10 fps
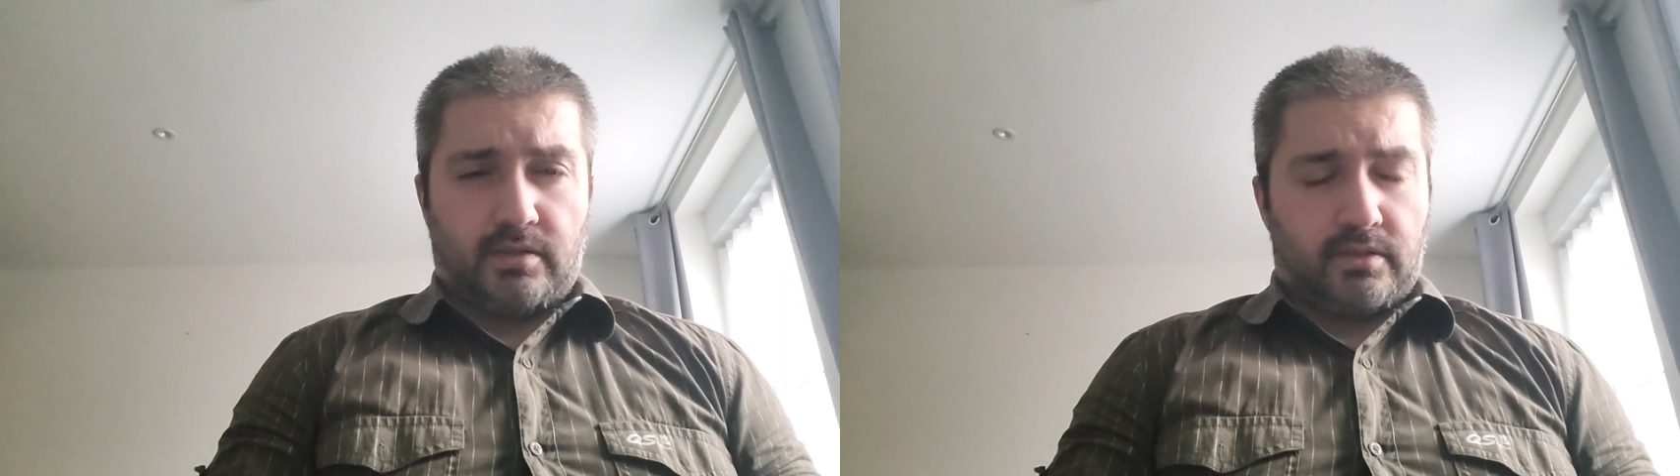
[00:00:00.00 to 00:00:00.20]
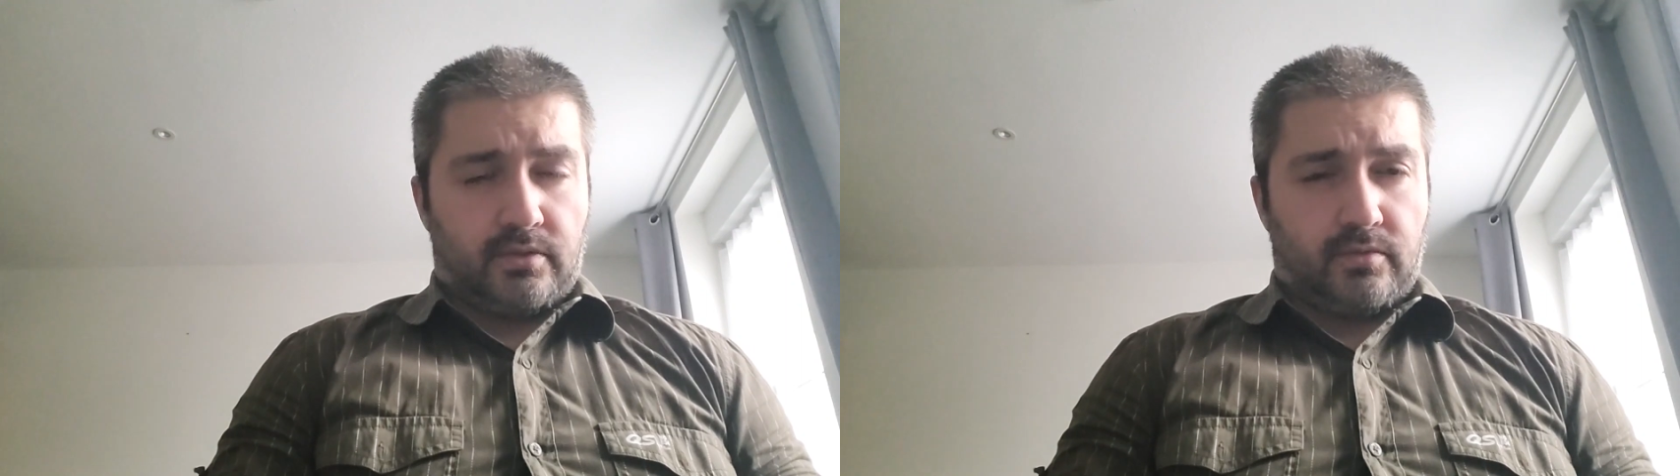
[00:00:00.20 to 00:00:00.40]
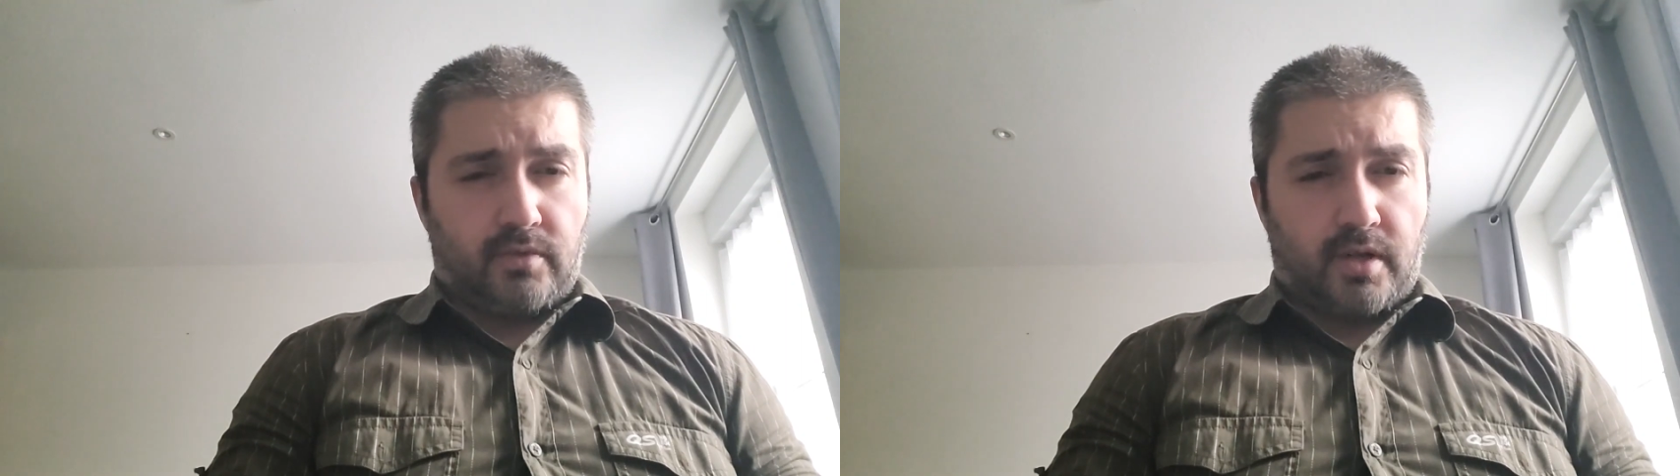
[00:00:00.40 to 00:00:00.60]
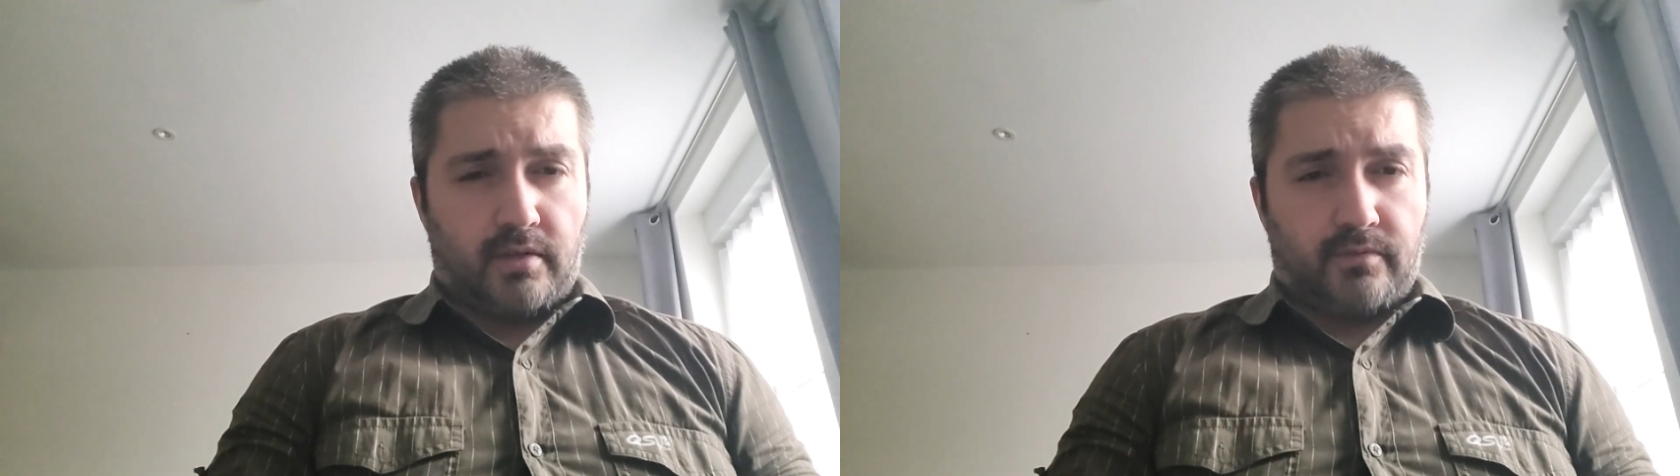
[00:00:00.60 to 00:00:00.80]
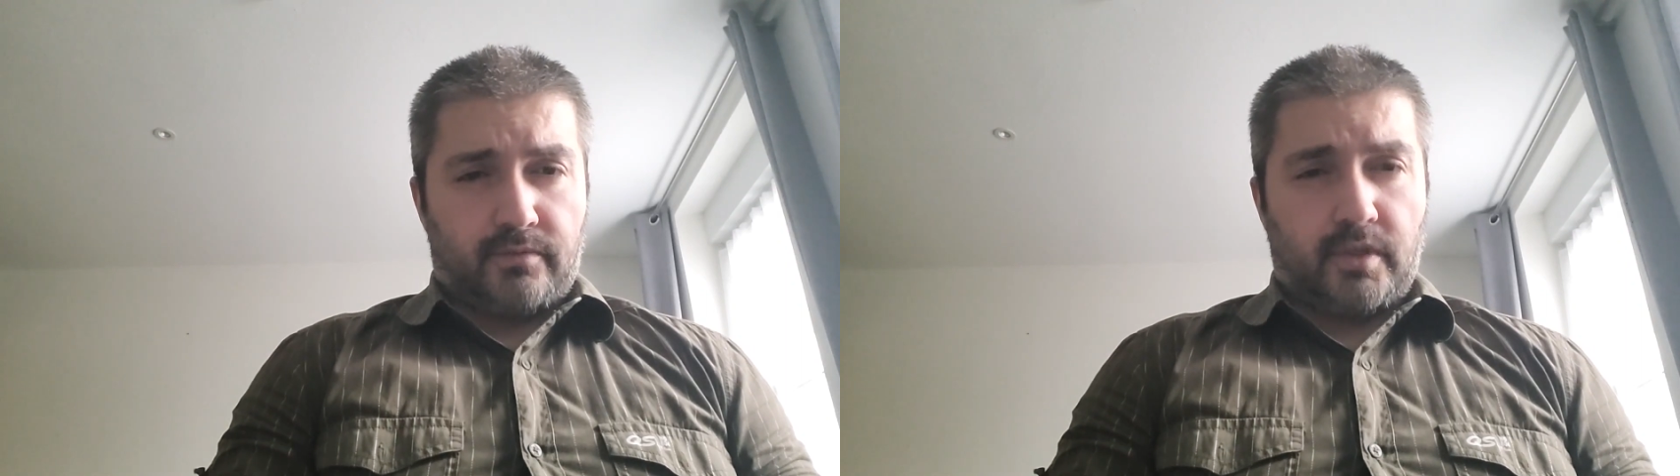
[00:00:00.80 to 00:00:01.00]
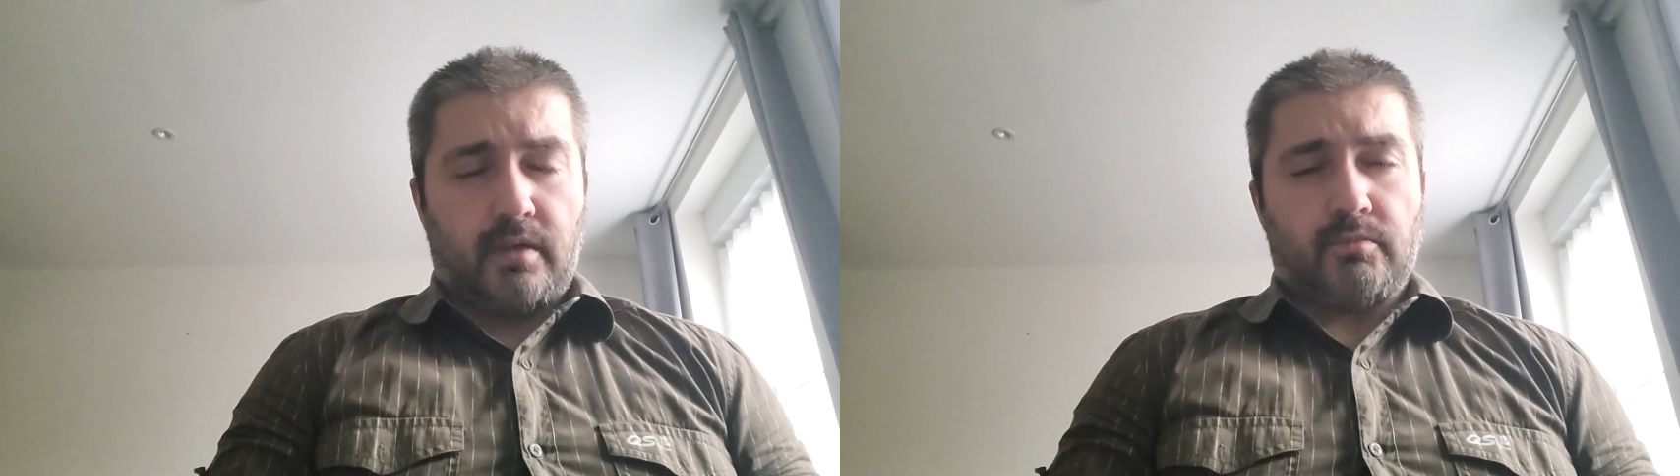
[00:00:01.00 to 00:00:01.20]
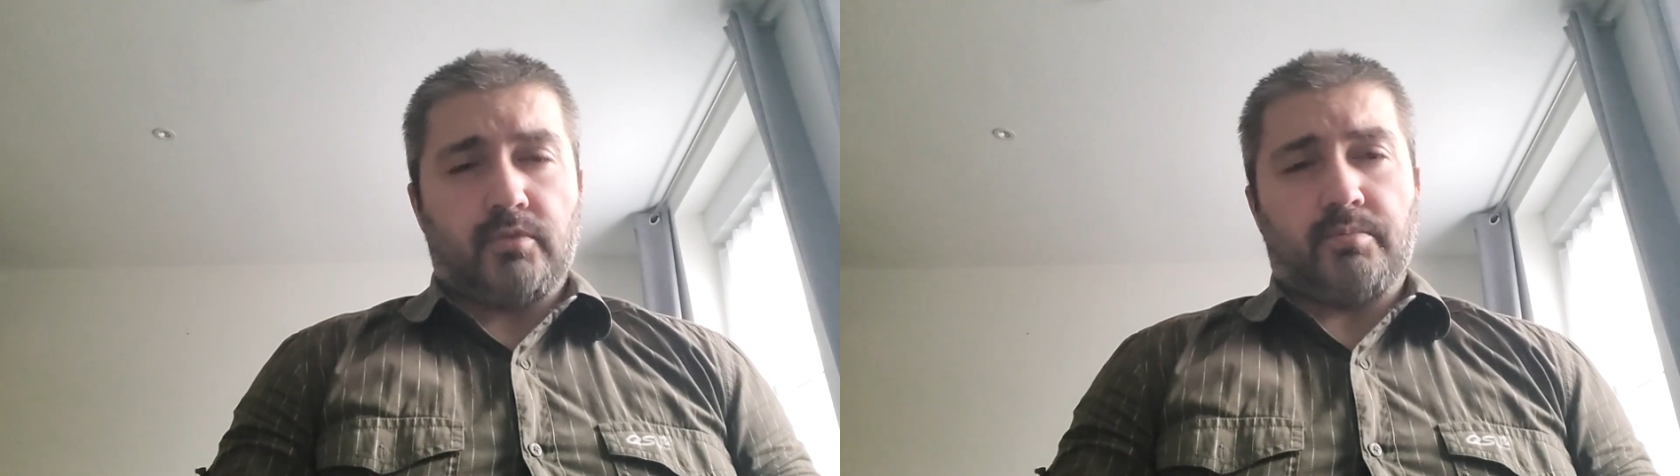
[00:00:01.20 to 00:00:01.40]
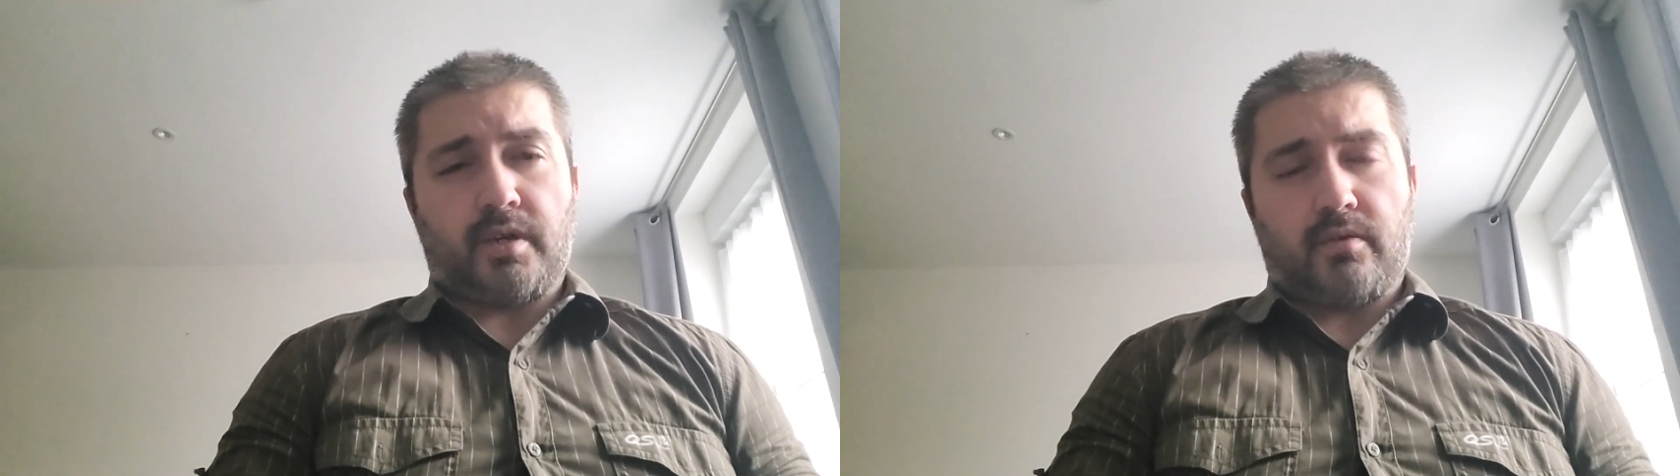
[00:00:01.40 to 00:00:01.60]
silencing
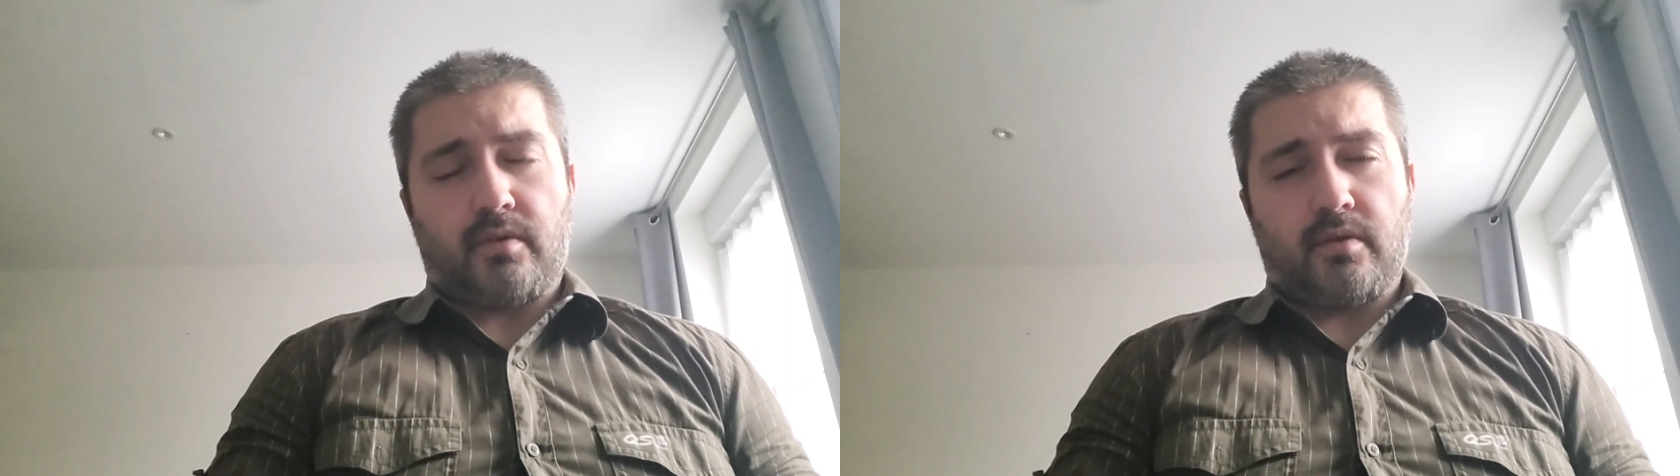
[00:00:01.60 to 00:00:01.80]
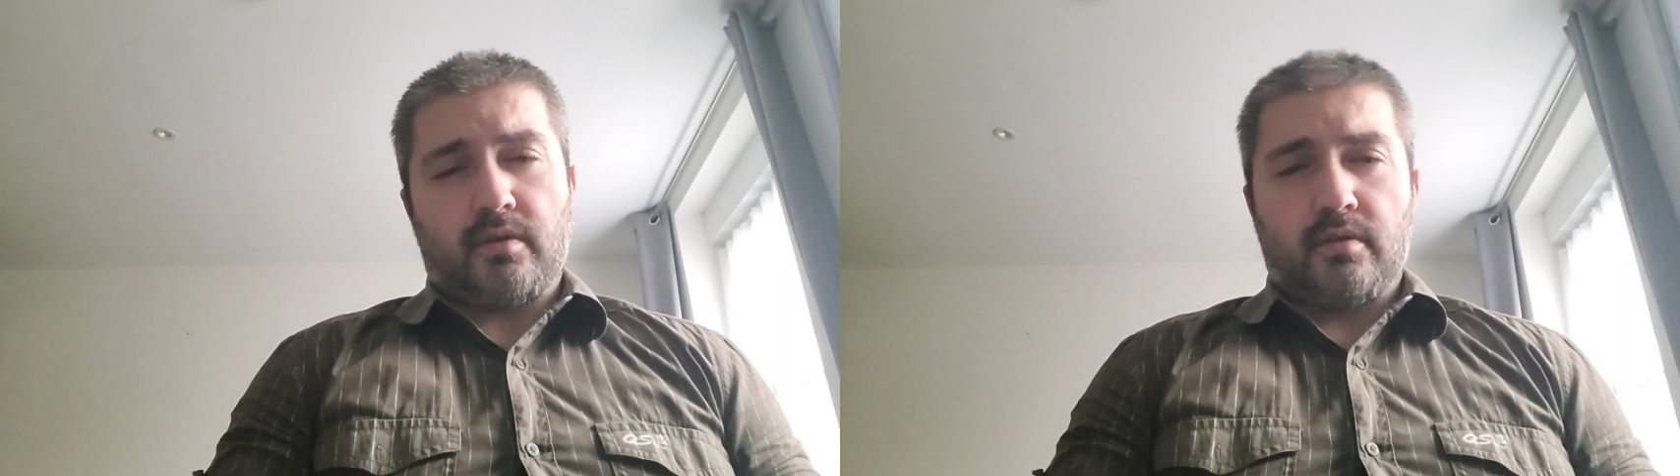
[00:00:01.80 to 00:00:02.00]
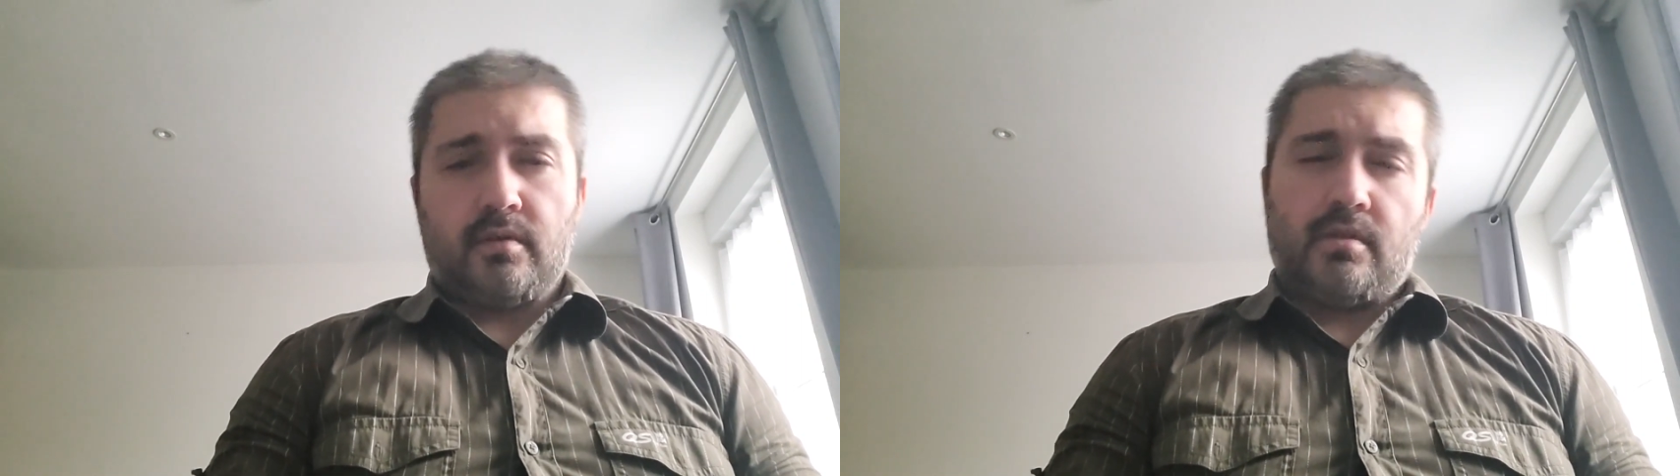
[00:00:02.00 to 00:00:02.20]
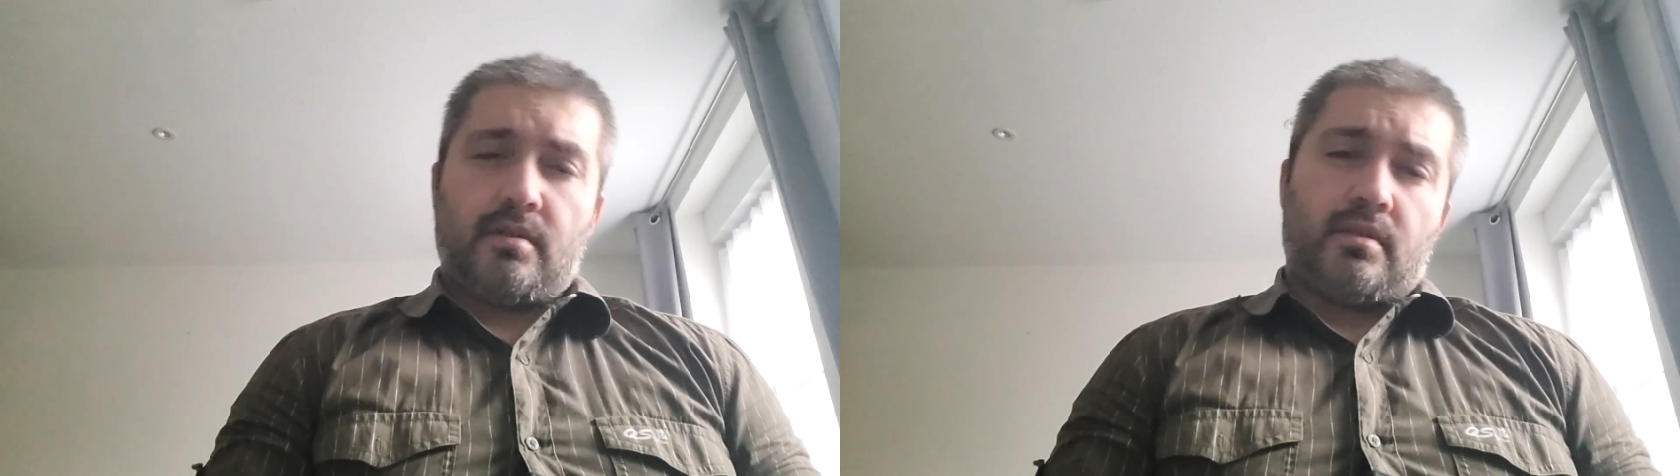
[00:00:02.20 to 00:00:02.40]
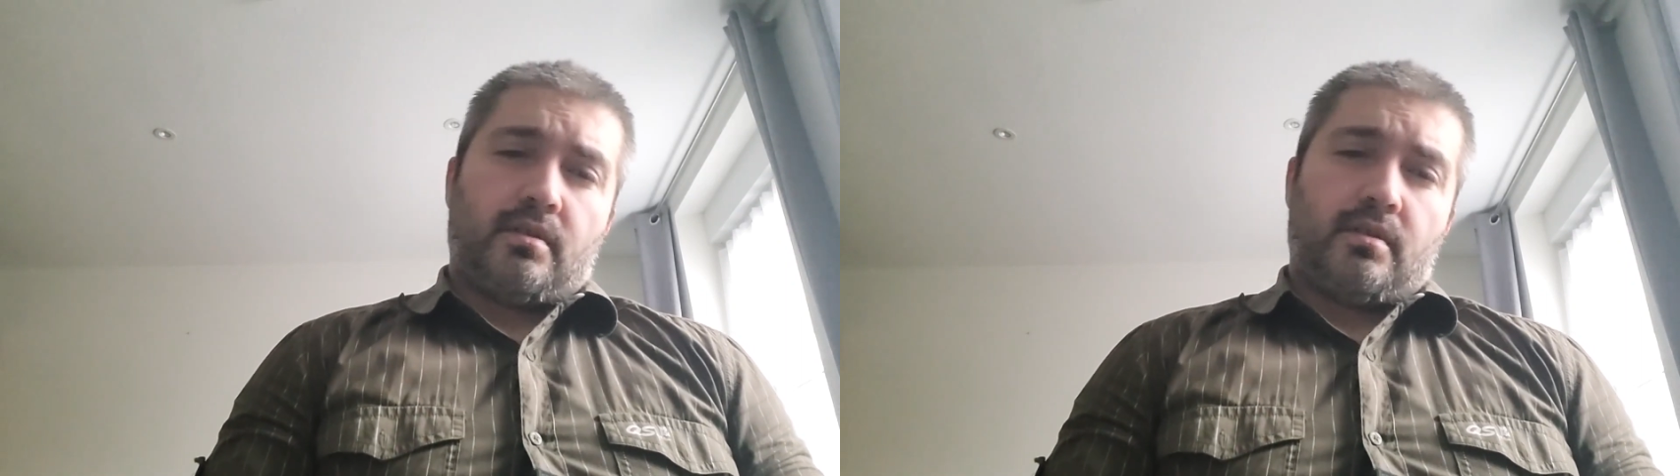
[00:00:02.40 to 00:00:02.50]
Skuratov came to power